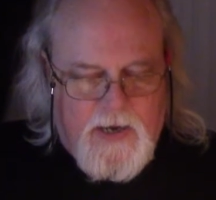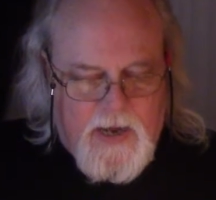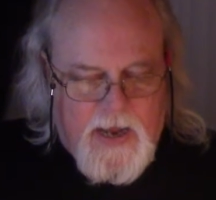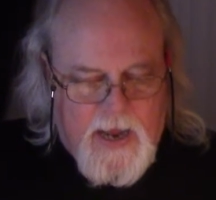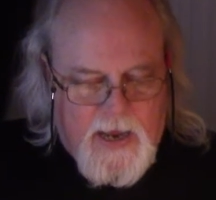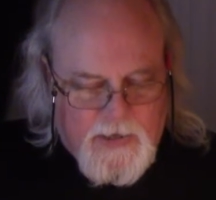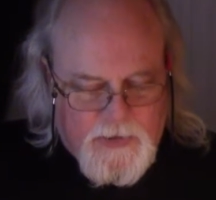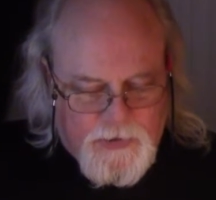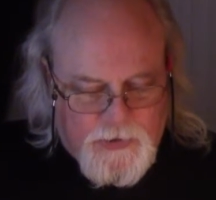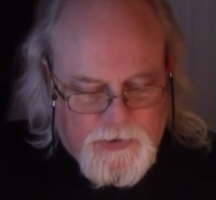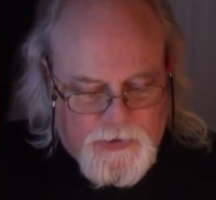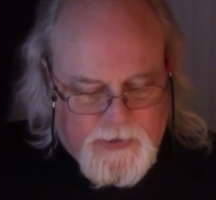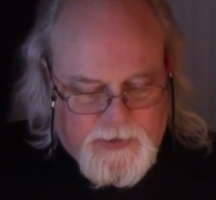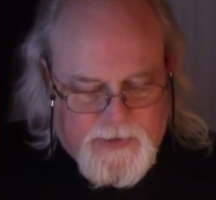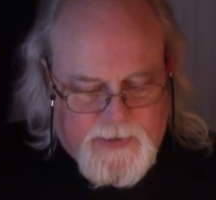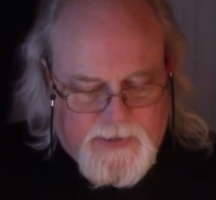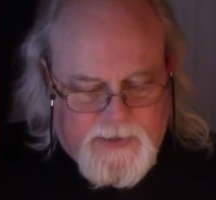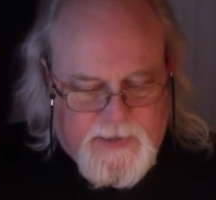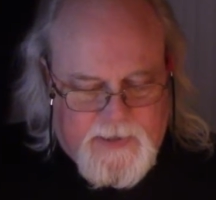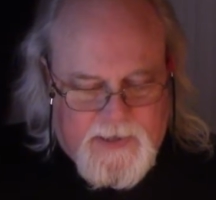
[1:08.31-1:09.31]

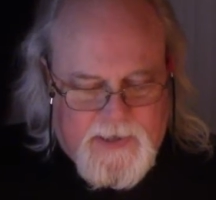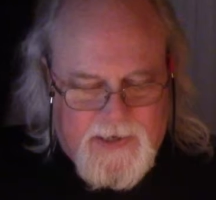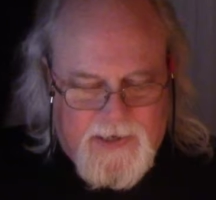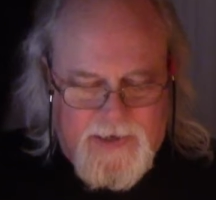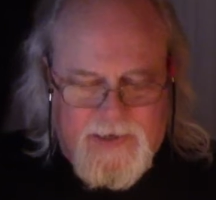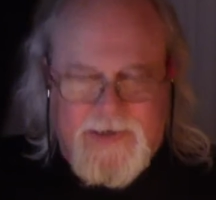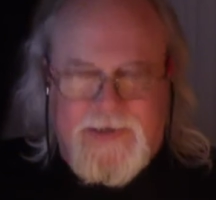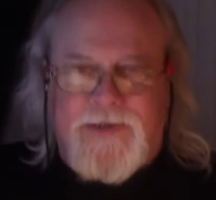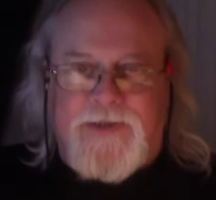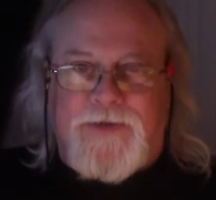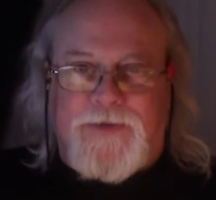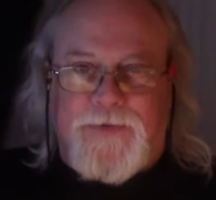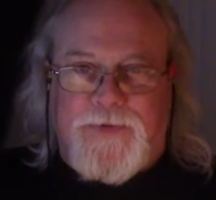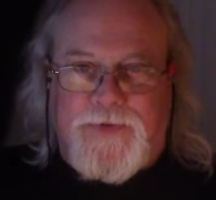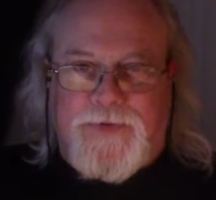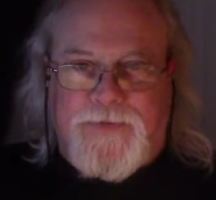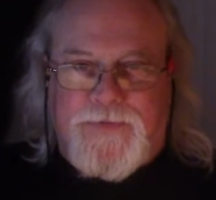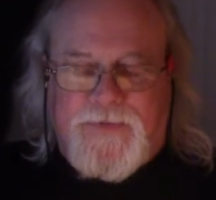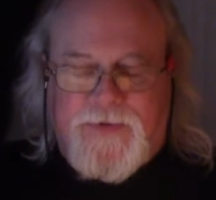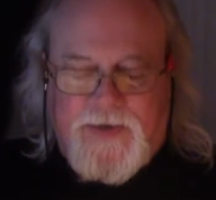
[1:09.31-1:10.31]
Actually, this is
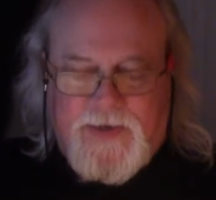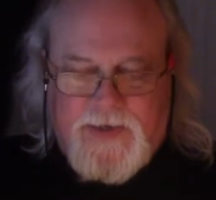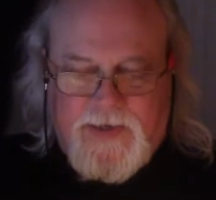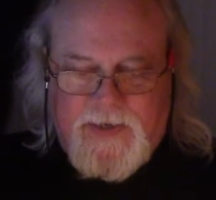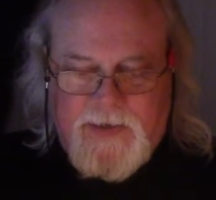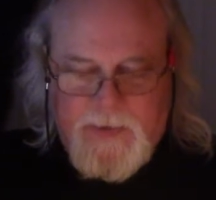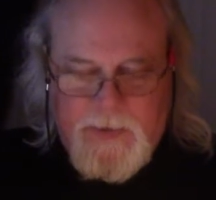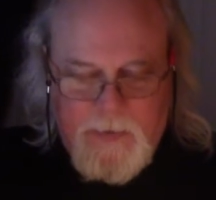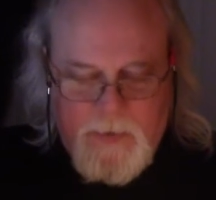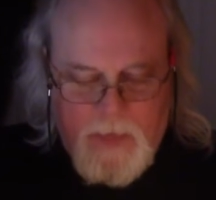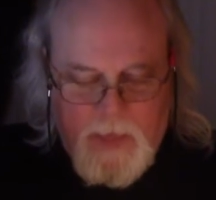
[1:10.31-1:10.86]
really funny.